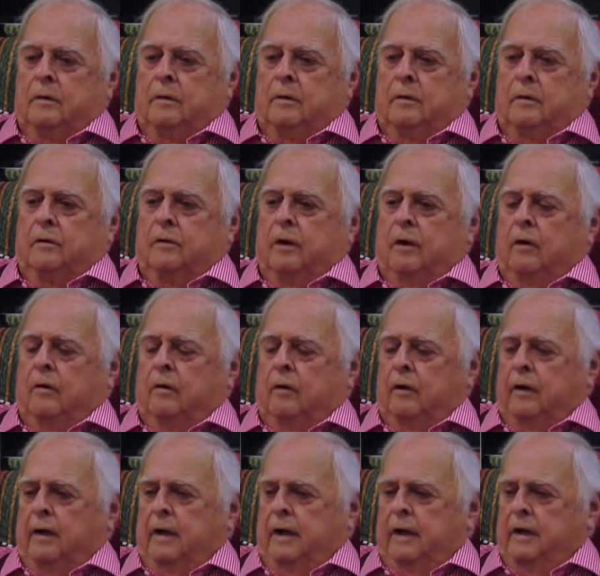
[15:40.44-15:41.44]
to talk
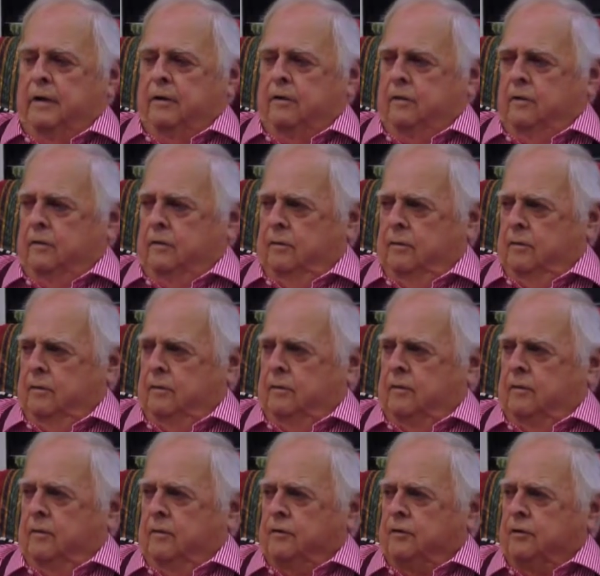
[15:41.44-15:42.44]
again to
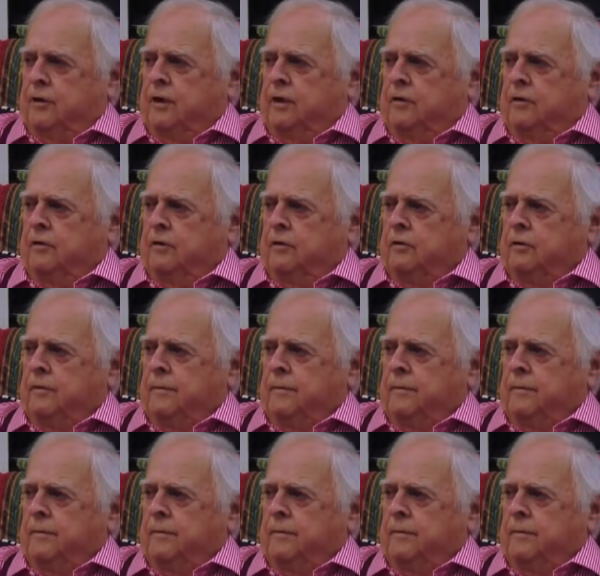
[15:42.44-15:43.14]
the seniors